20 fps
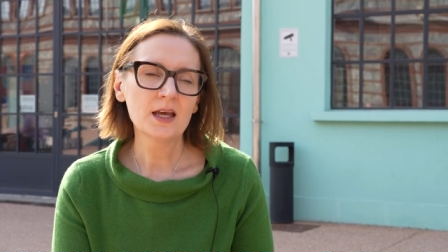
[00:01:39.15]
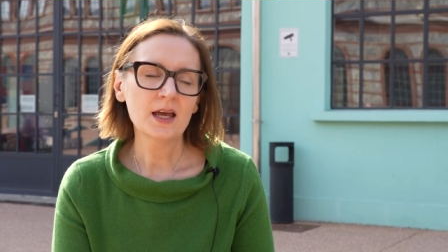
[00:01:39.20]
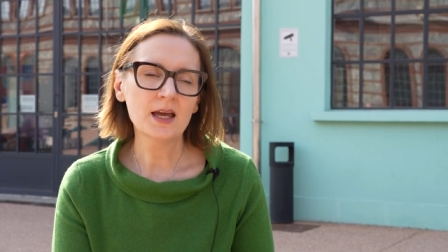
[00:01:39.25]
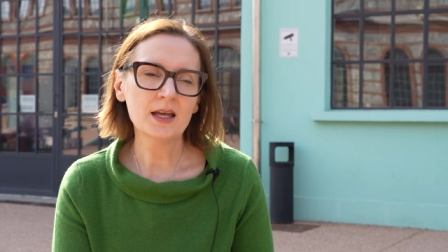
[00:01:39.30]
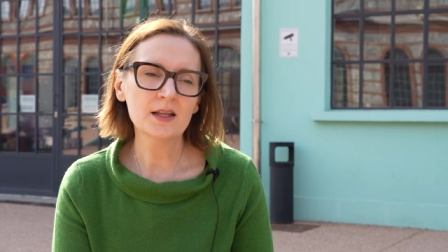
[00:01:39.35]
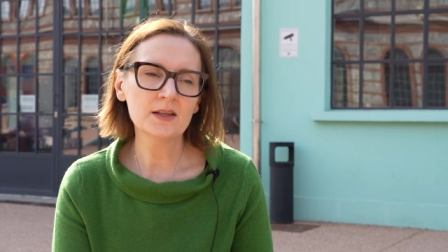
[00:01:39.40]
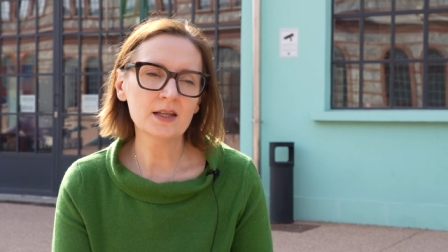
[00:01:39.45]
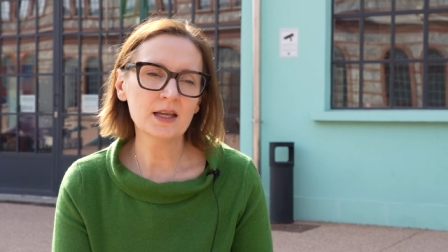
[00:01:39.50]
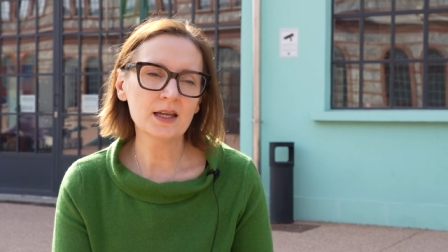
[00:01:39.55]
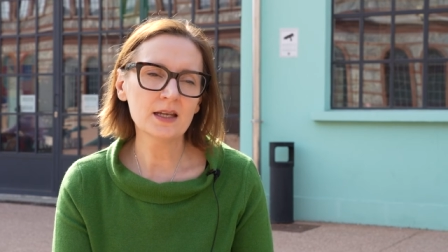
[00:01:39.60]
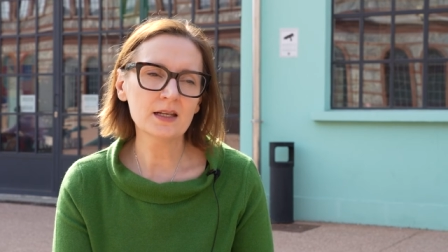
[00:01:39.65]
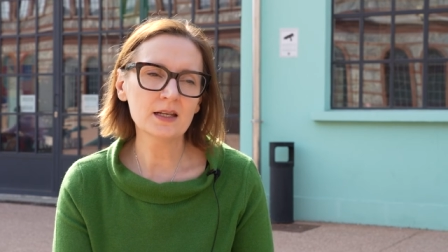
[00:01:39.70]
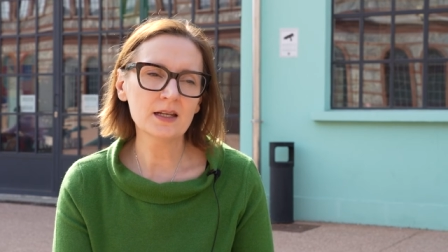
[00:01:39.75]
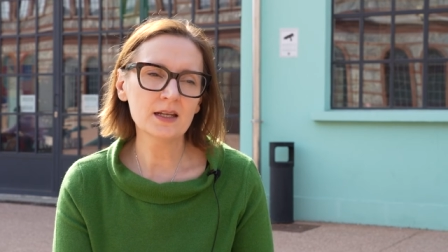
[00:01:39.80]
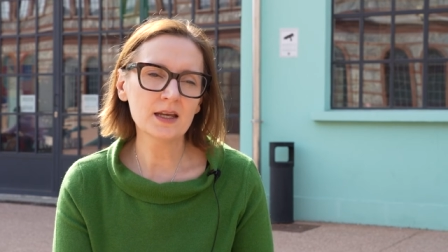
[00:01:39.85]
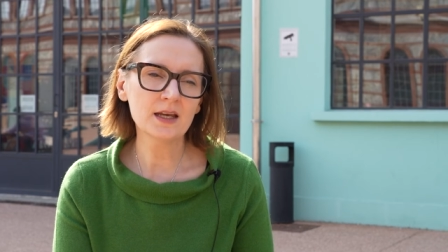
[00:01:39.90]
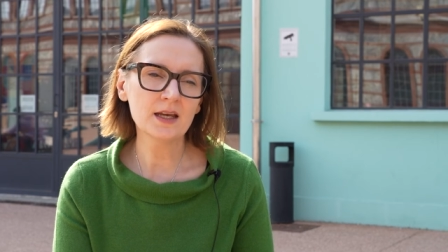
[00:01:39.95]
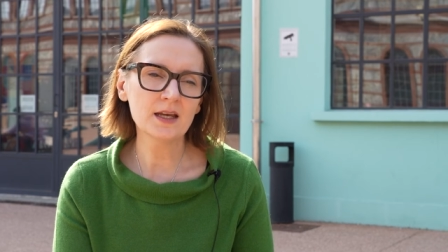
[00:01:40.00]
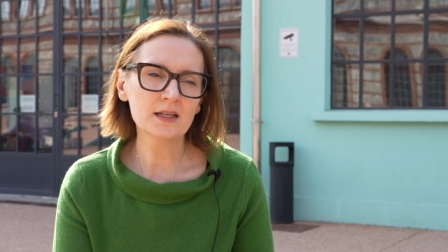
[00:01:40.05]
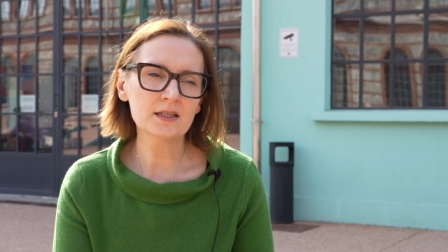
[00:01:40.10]
And then
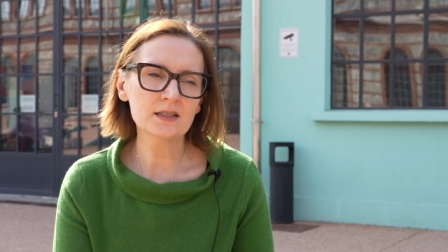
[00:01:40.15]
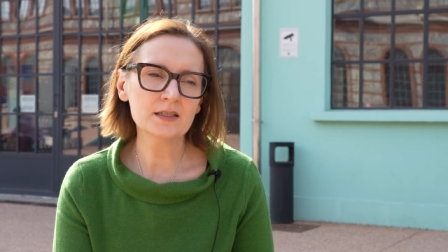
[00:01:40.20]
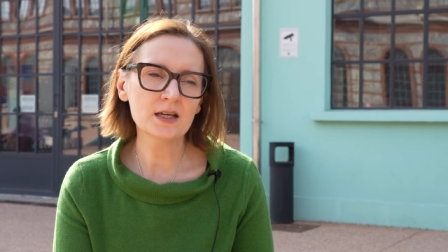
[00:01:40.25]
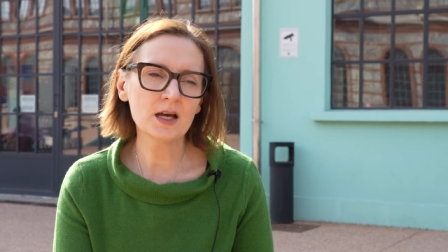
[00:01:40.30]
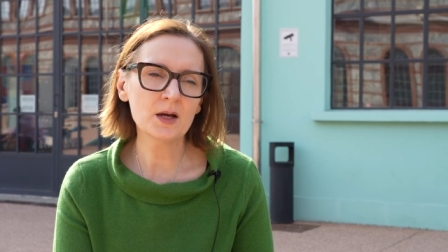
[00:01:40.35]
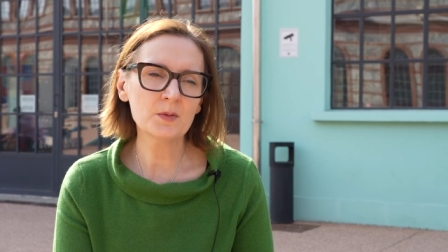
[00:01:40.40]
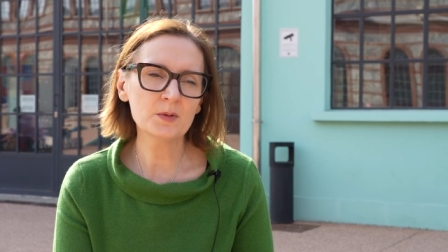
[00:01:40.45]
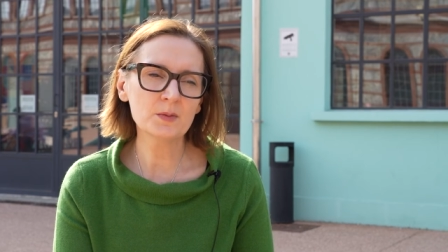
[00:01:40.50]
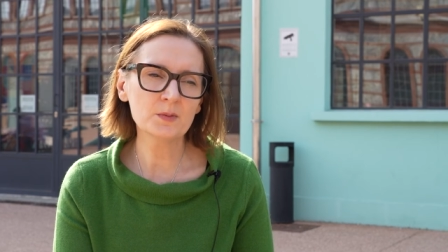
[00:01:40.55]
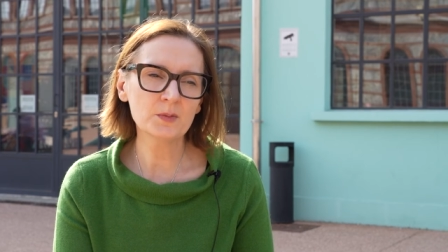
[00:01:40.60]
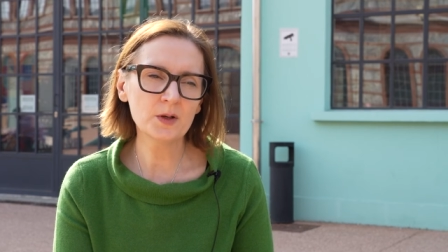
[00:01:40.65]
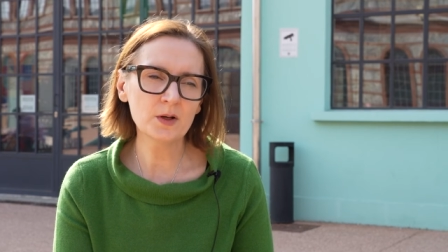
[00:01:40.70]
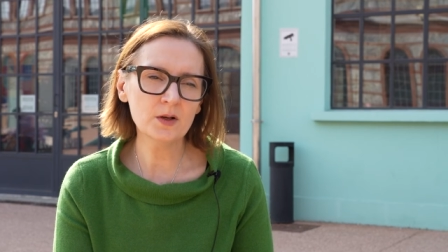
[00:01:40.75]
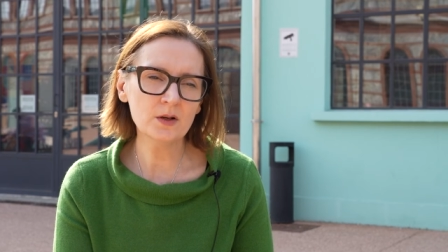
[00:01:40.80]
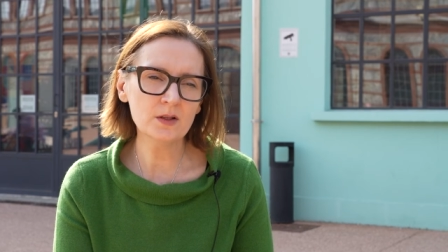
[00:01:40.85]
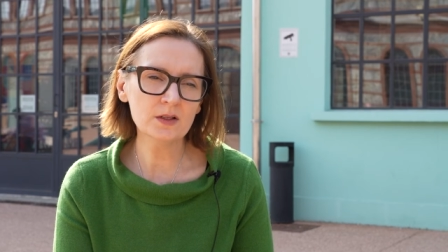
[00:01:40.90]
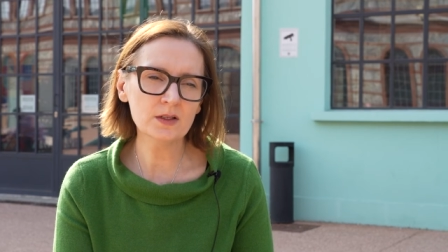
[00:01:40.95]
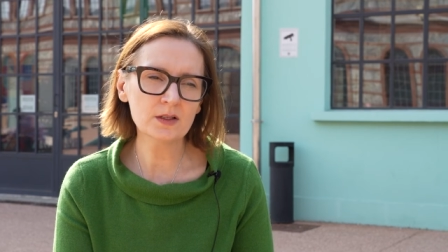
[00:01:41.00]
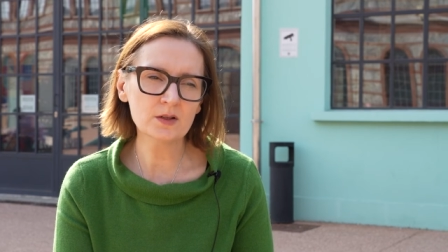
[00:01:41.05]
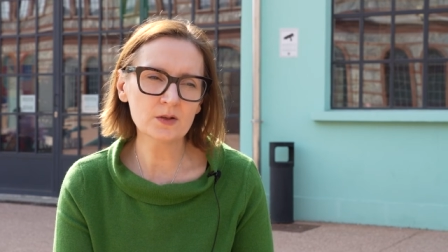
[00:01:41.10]
Tom and
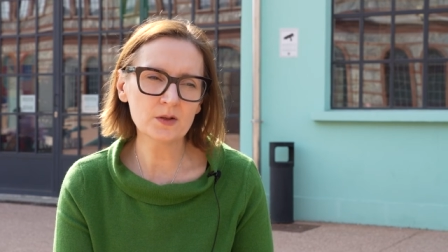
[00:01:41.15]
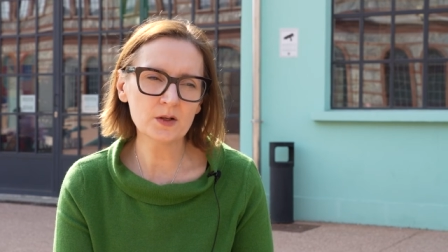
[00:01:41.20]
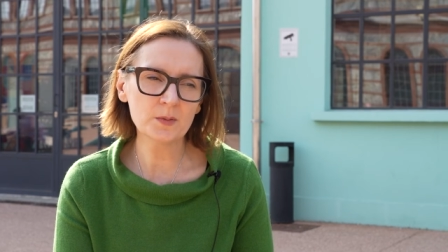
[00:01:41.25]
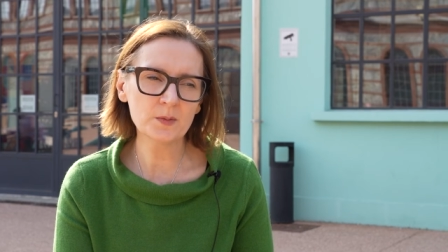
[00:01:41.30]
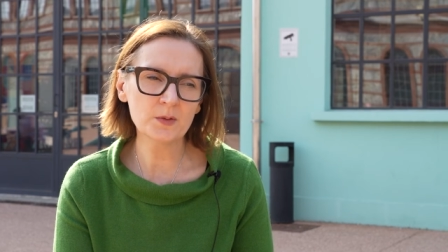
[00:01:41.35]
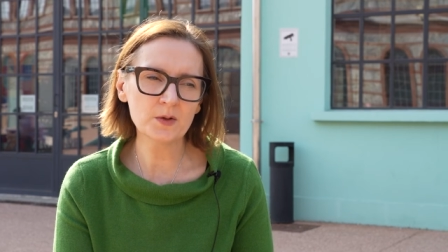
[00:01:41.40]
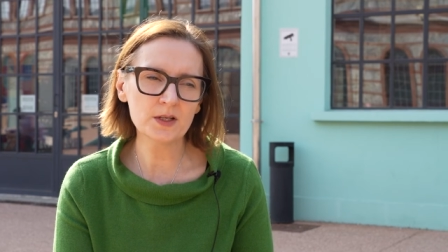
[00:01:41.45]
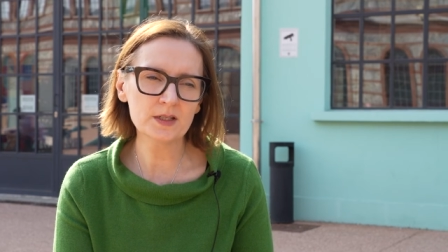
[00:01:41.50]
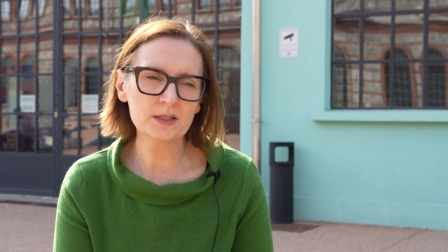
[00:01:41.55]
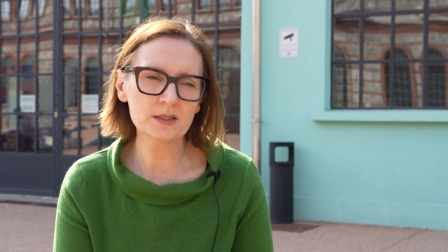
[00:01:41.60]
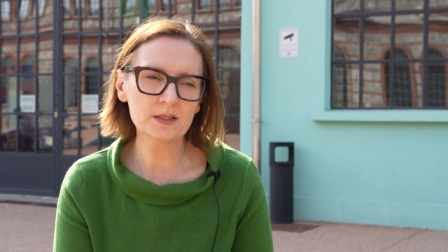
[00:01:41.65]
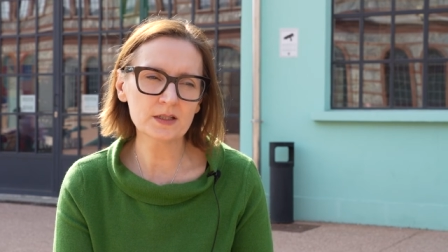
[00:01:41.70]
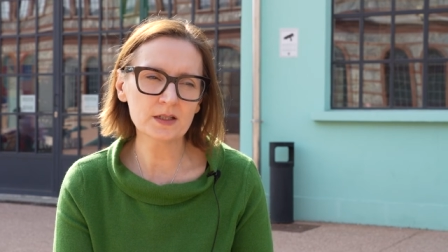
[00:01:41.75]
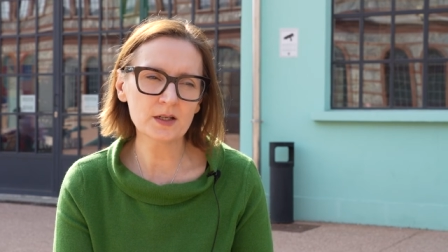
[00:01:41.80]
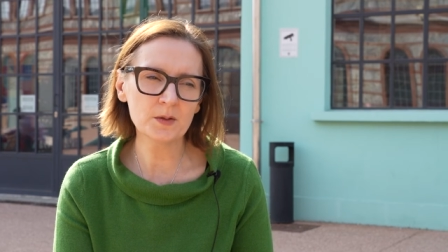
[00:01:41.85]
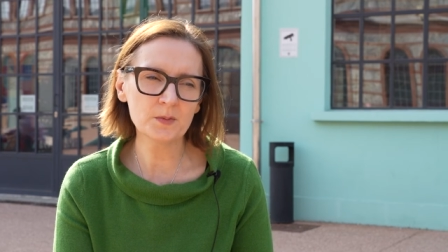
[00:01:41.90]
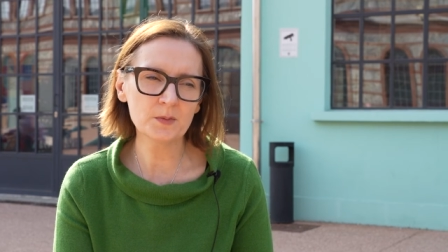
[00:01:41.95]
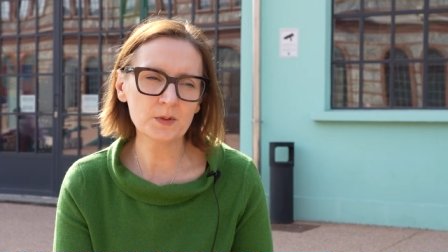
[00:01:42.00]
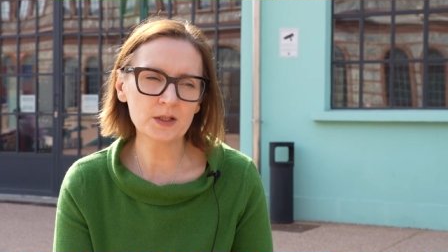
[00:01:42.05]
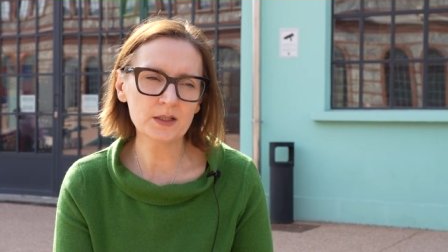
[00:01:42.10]
Paul incorporated the
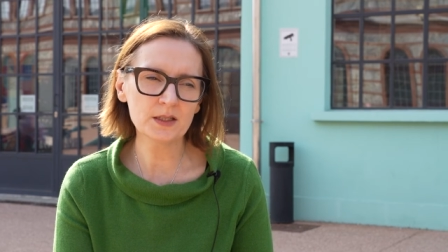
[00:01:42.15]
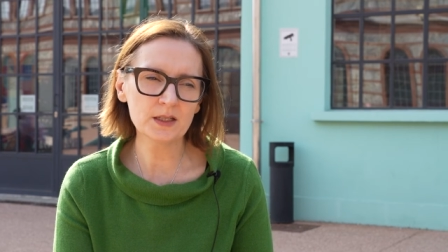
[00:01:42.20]
company.